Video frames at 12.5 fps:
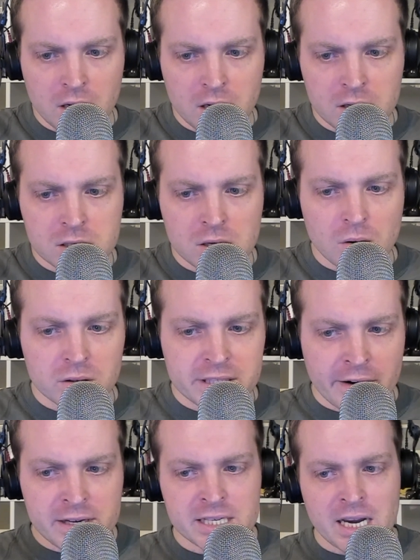So
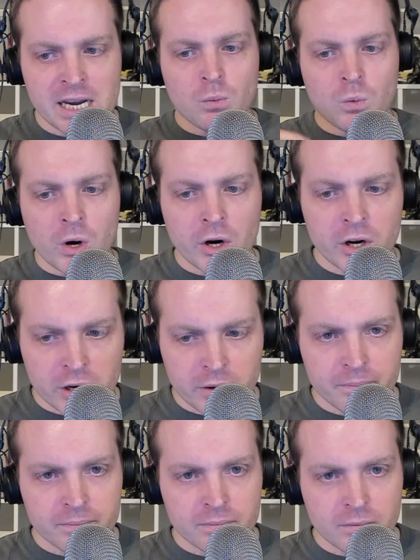Terrence can work
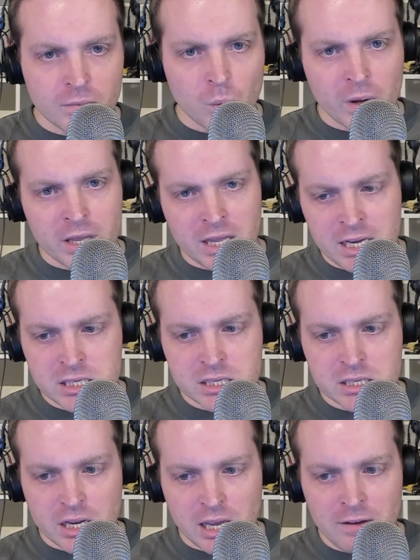with
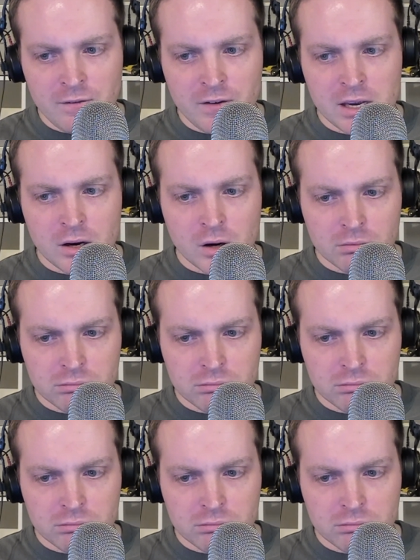this if he